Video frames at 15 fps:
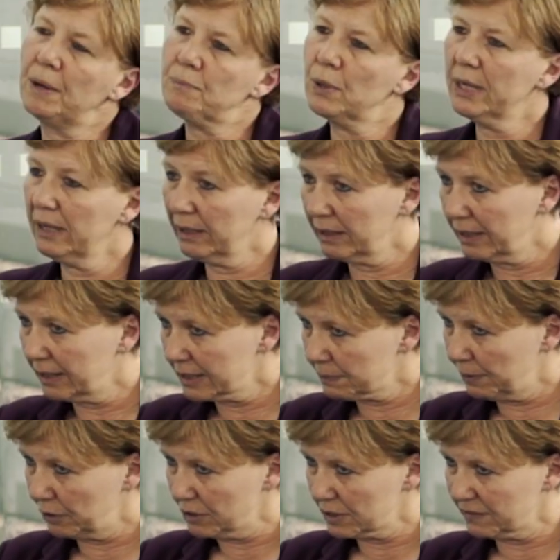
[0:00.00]
By bringing in an
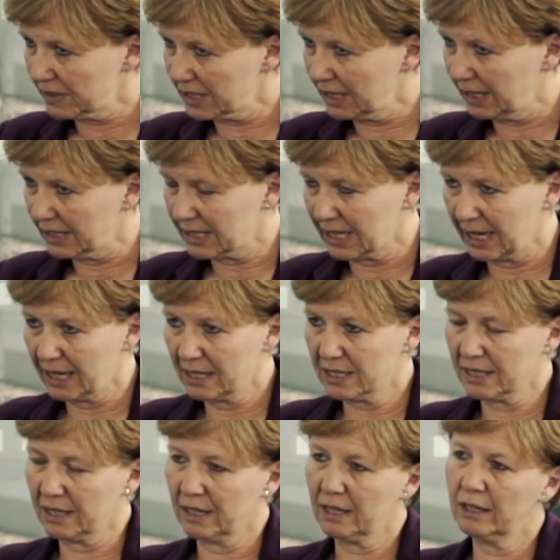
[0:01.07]
experienced
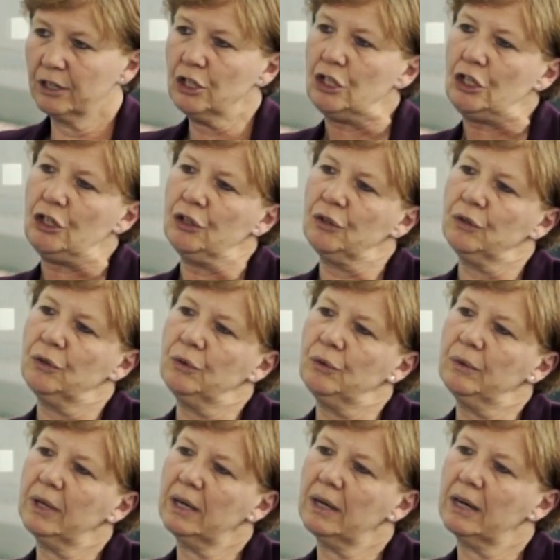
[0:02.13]
facilitator,
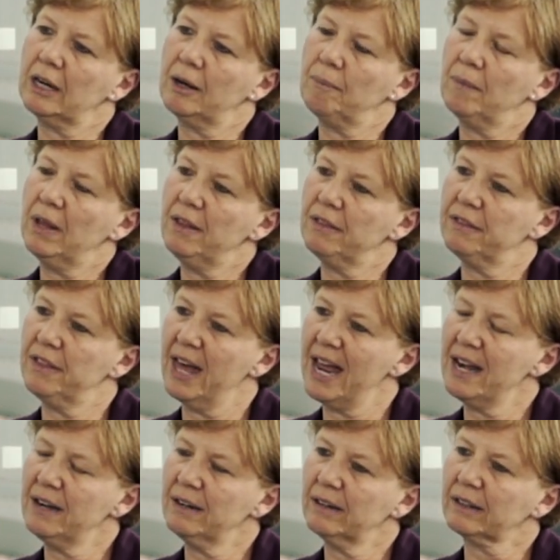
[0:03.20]
you
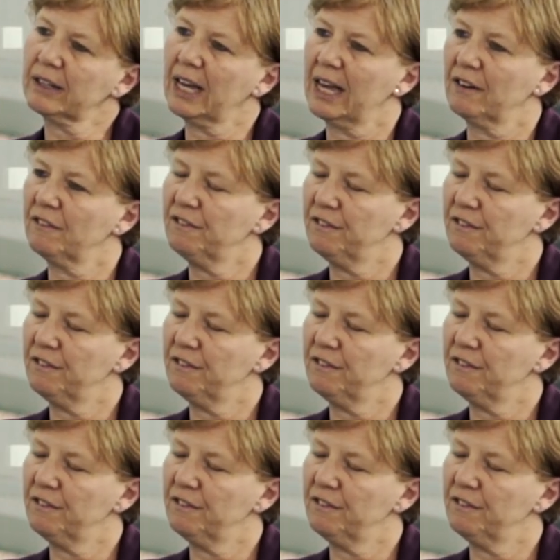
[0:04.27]
then can